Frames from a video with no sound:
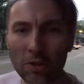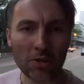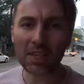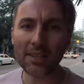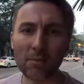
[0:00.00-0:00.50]
You
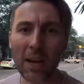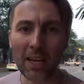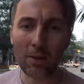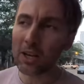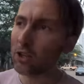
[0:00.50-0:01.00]
don't see as
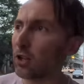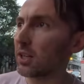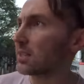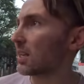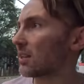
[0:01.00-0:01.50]
many when you're
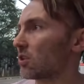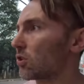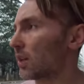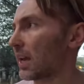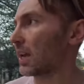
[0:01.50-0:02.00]
in say the
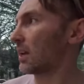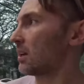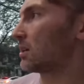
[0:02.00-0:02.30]
UK